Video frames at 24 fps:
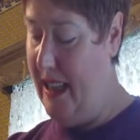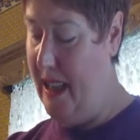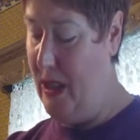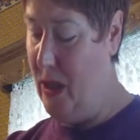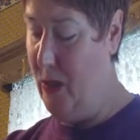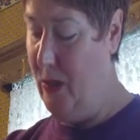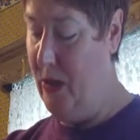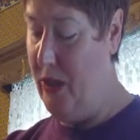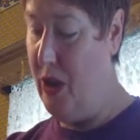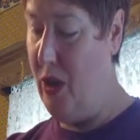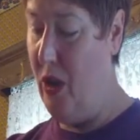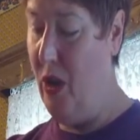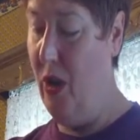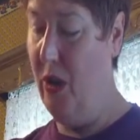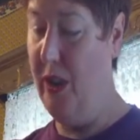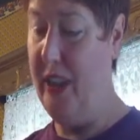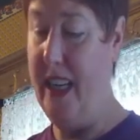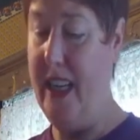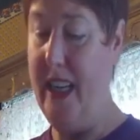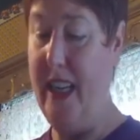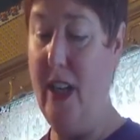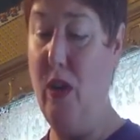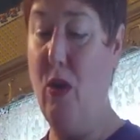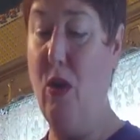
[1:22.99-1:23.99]
This one's
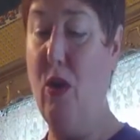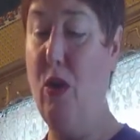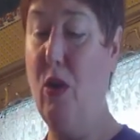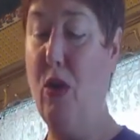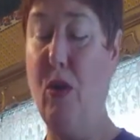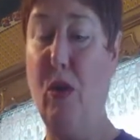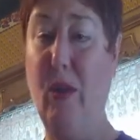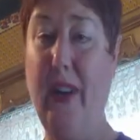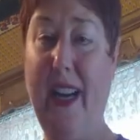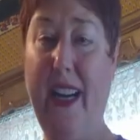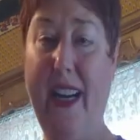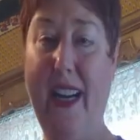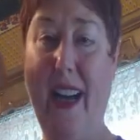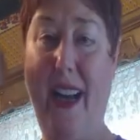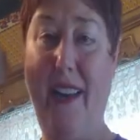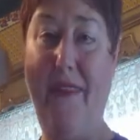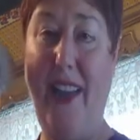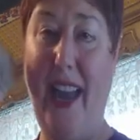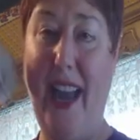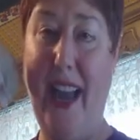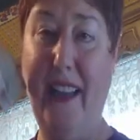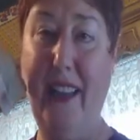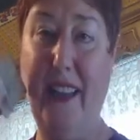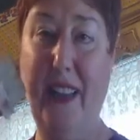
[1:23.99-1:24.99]
called Eagle Creek.
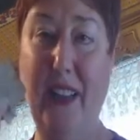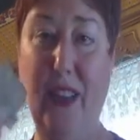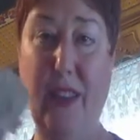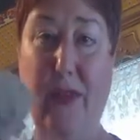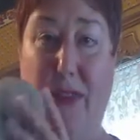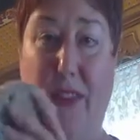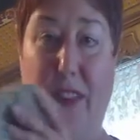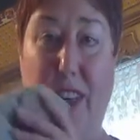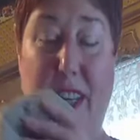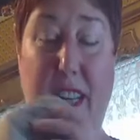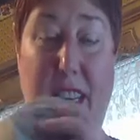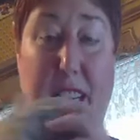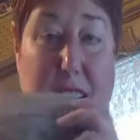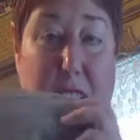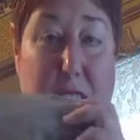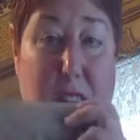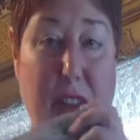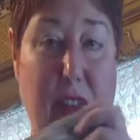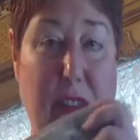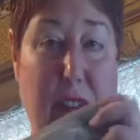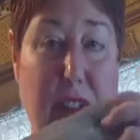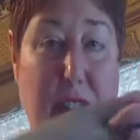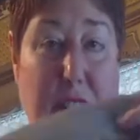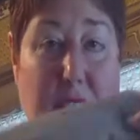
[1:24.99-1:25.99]
I've had this for
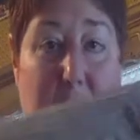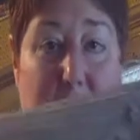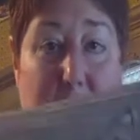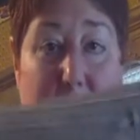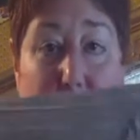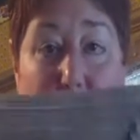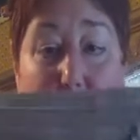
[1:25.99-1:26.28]
years.